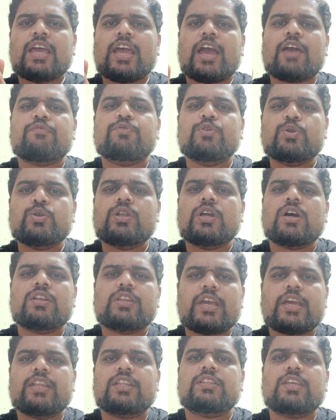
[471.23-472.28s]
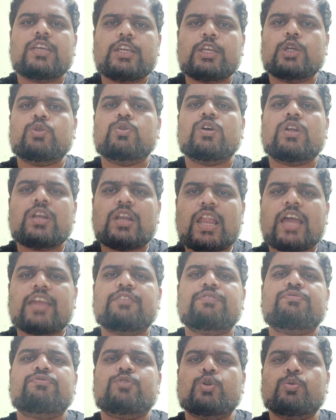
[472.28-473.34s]
Have you done anything in your
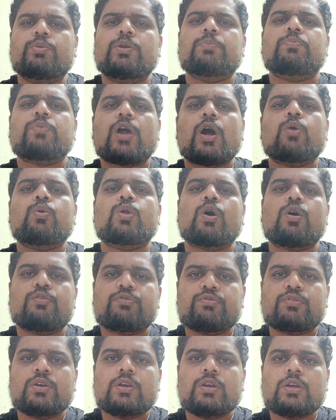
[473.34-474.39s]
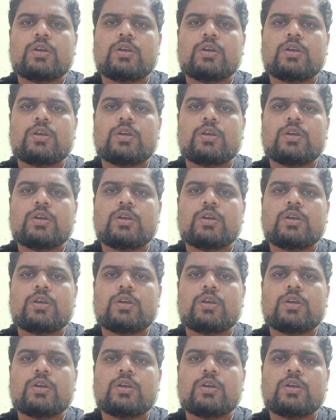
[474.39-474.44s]
life to be proud of?